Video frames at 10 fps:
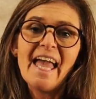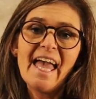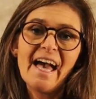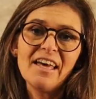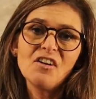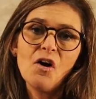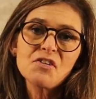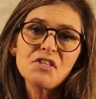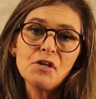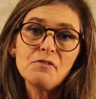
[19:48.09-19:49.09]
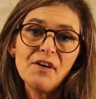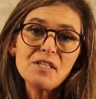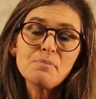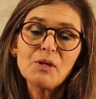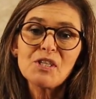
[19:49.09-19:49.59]
And also
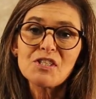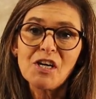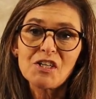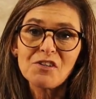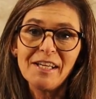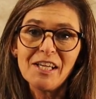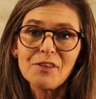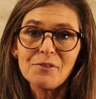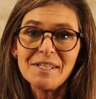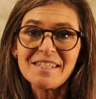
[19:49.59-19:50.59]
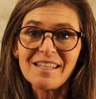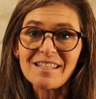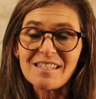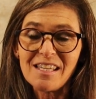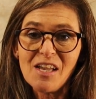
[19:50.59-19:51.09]
Facebook is Dog Training
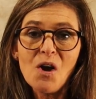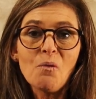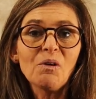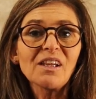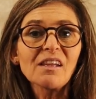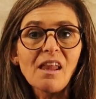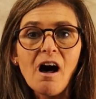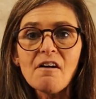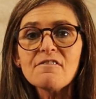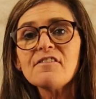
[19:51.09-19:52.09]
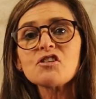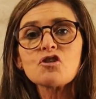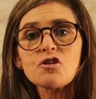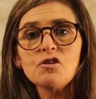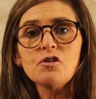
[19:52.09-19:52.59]
360. Would love
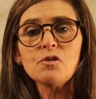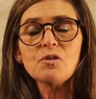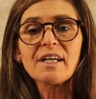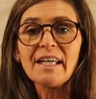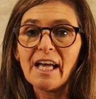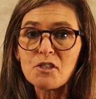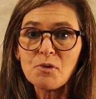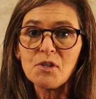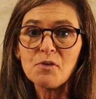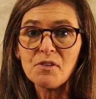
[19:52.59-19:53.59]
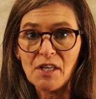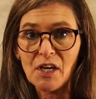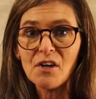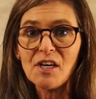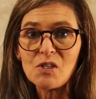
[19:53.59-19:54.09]
to connect with you
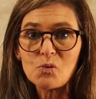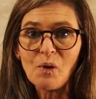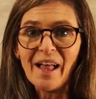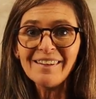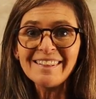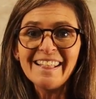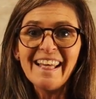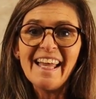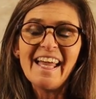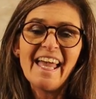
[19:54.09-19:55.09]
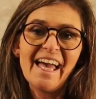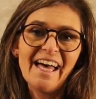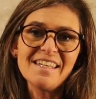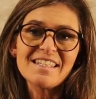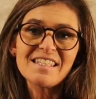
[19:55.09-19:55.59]
there as well.
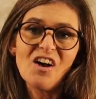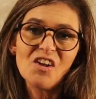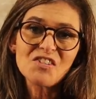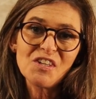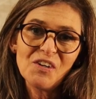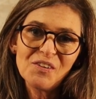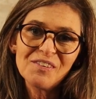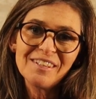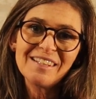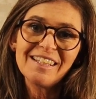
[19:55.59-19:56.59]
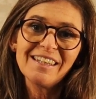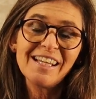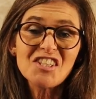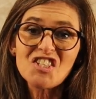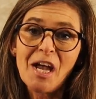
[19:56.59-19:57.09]
And also
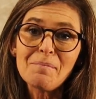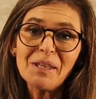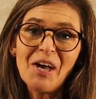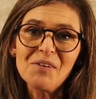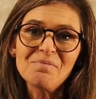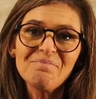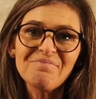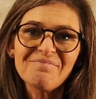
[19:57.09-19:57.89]
Let's chat below.